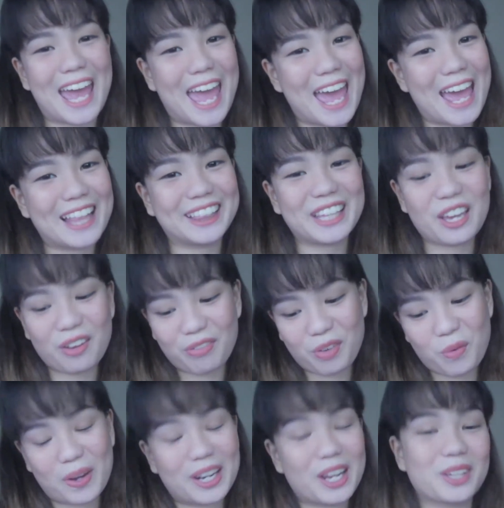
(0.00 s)
And if
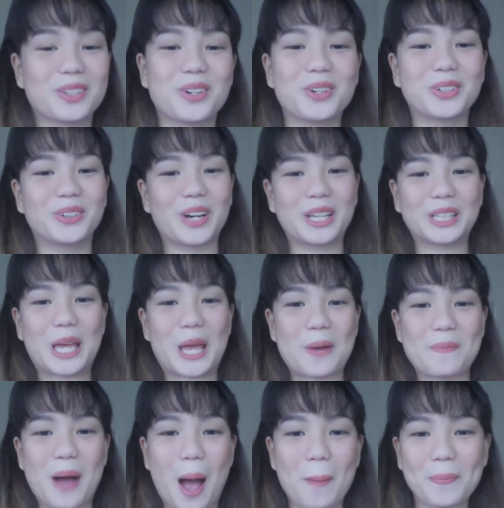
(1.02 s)
you wanna know kung ano
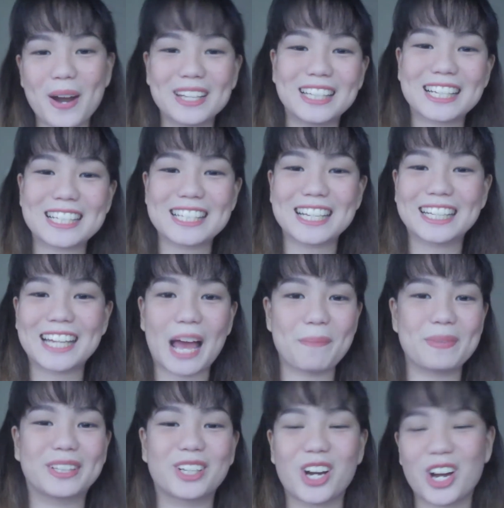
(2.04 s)
yung mga products na
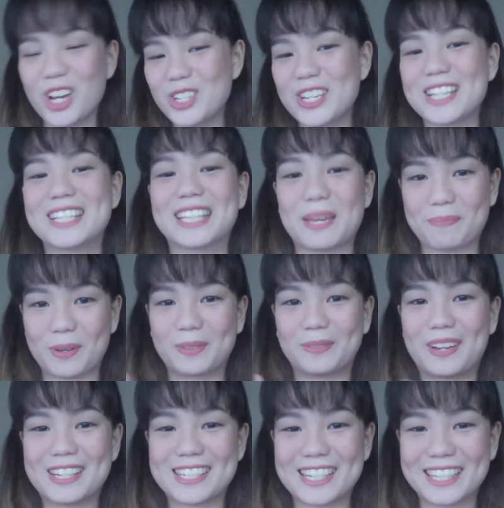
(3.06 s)
ginamit ko, just keep on
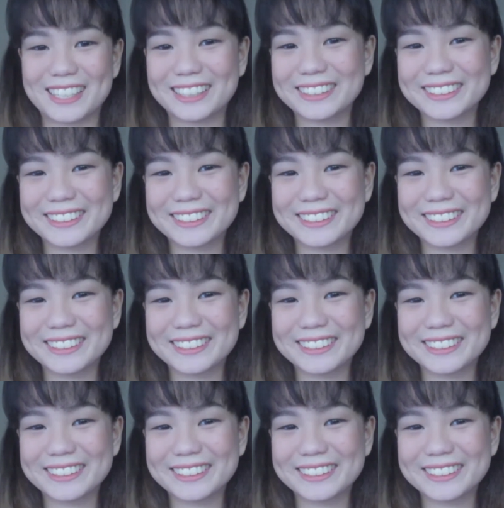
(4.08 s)
watching.